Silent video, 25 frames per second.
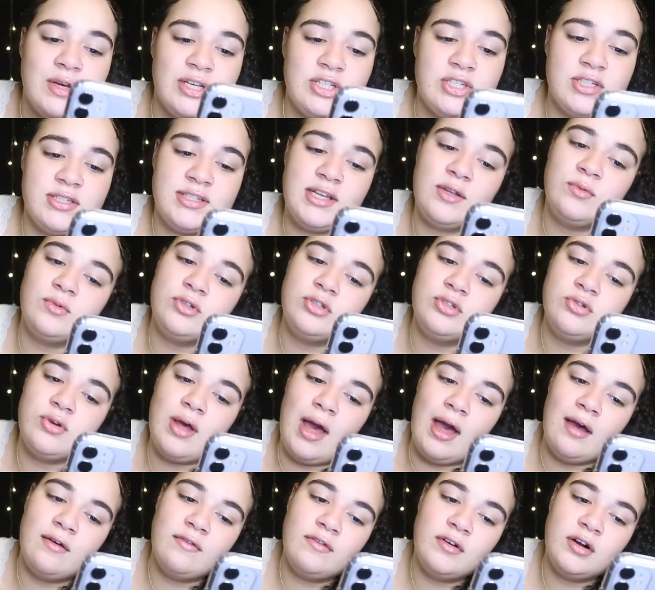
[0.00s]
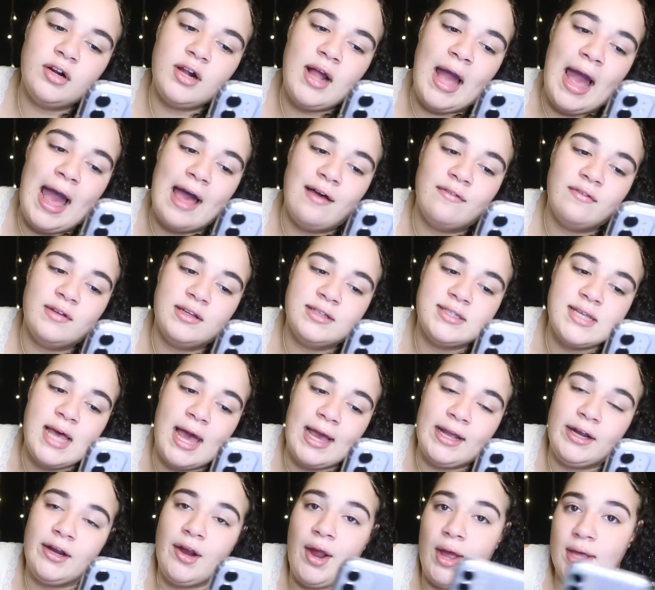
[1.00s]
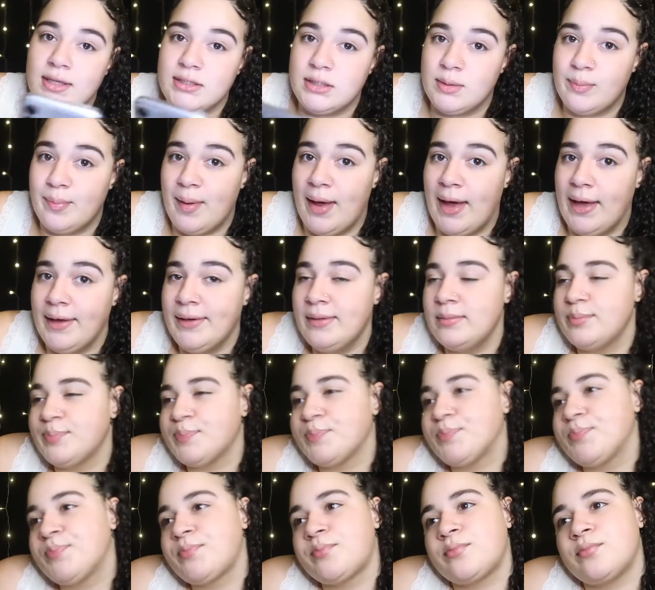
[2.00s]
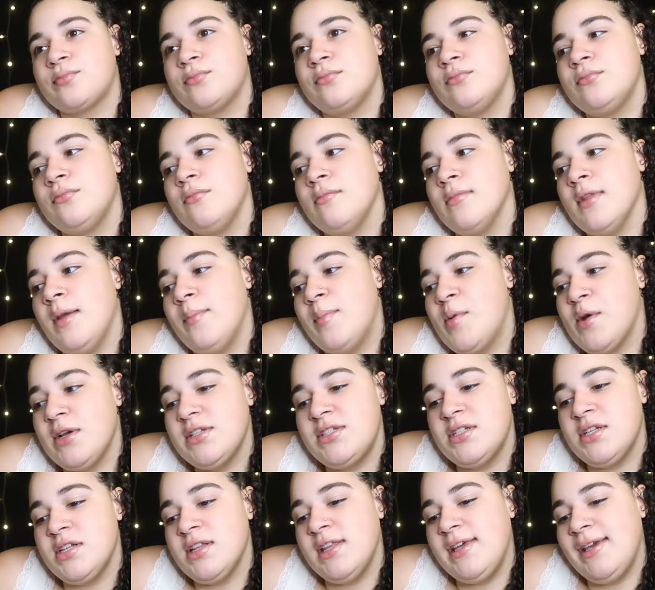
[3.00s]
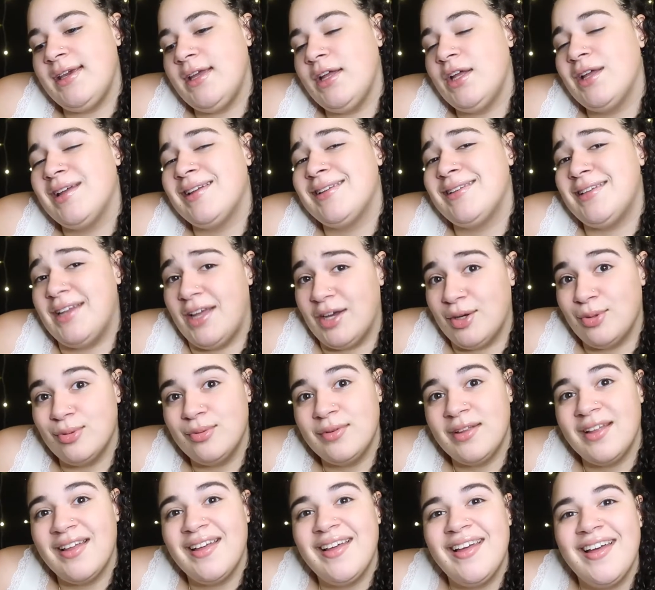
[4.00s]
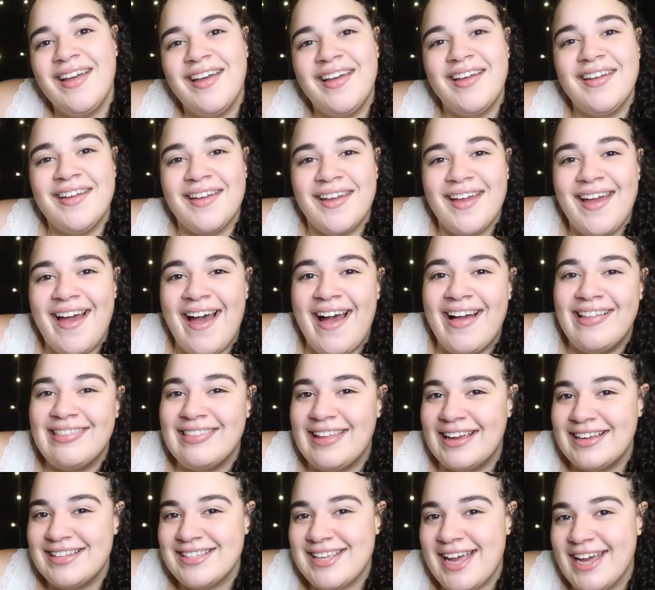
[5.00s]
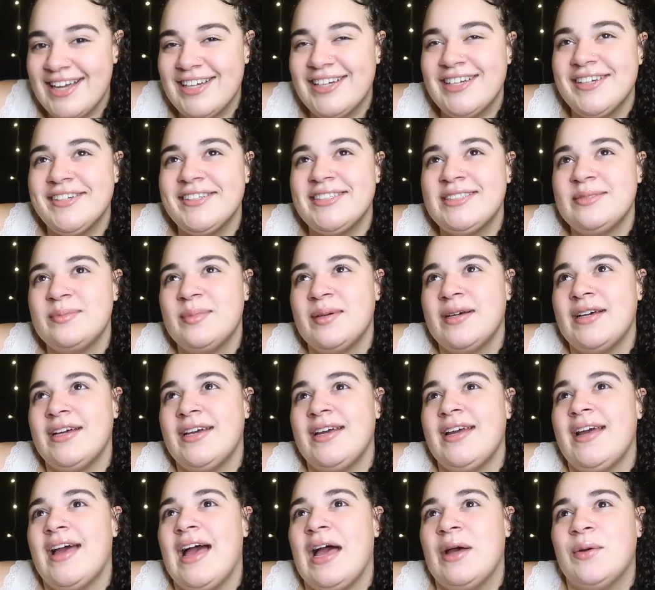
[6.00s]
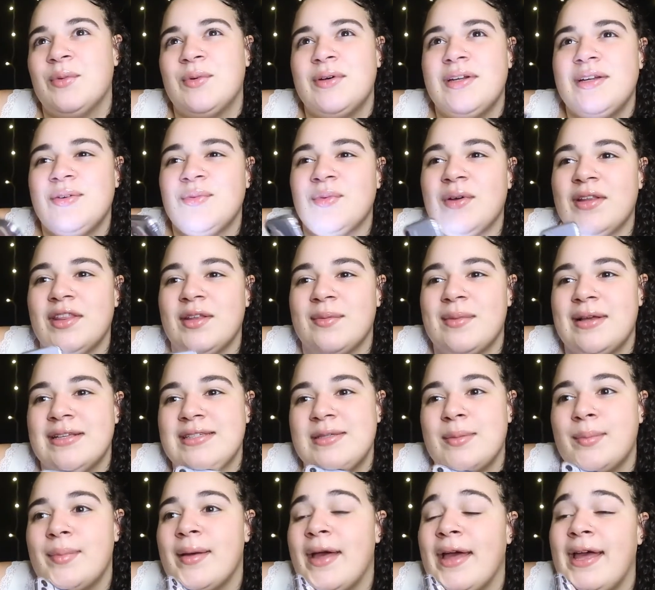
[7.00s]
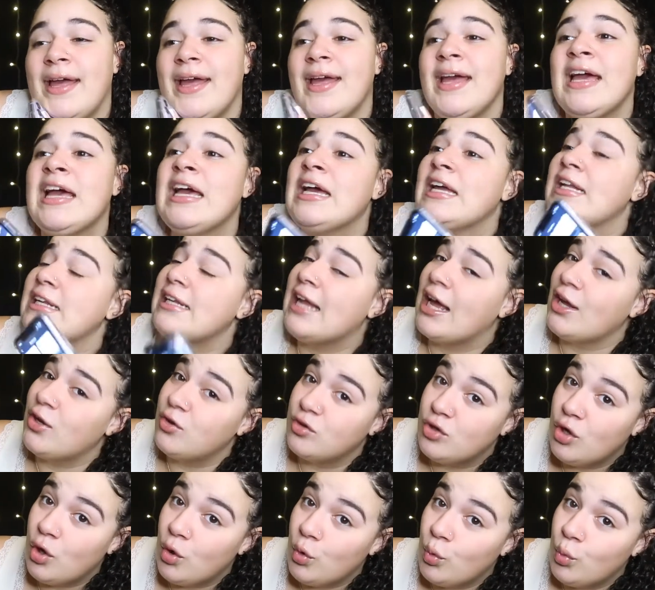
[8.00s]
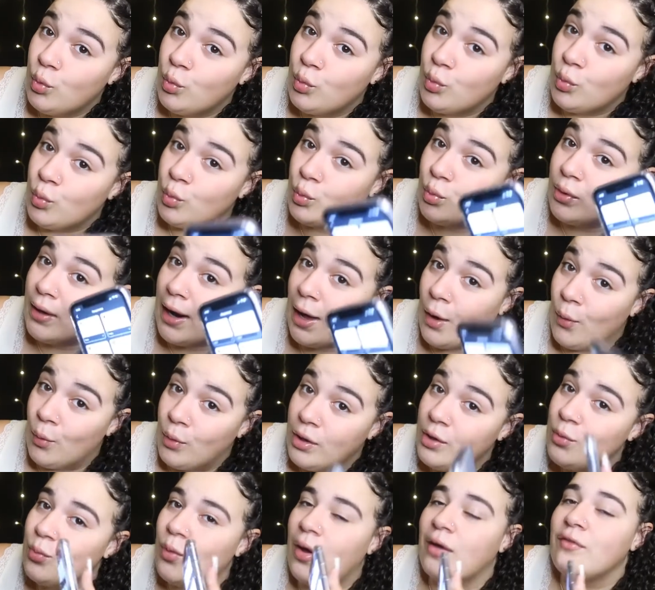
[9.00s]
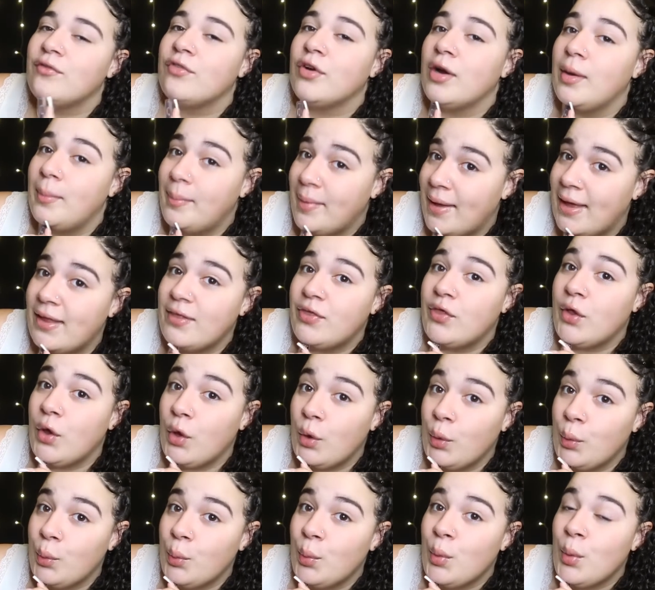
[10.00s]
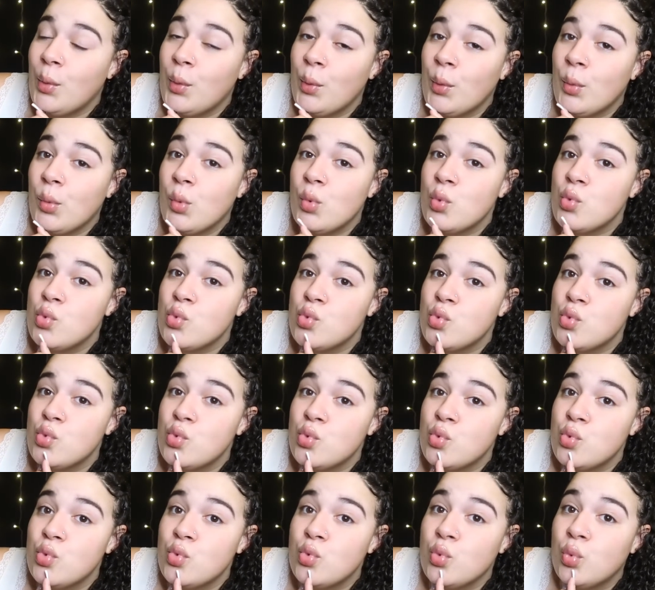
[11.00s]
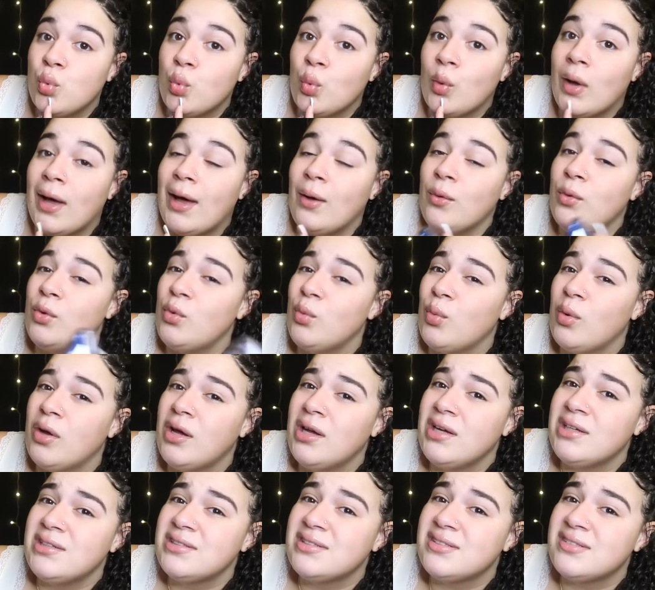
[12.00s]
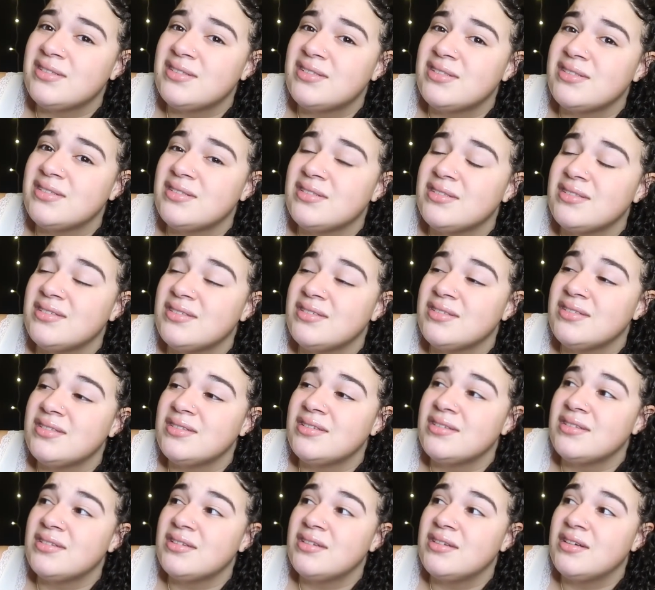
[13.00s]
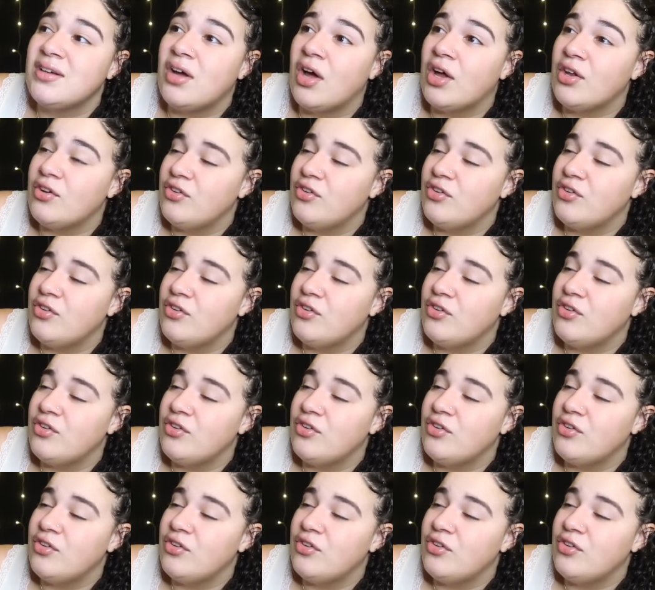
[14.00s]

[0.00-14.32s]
question said, would you ever have a tiger as a pet? Personally, no. I like tigers, but I wouldn't want them as a pet. Now, you know what I would want for a pet though? I would want a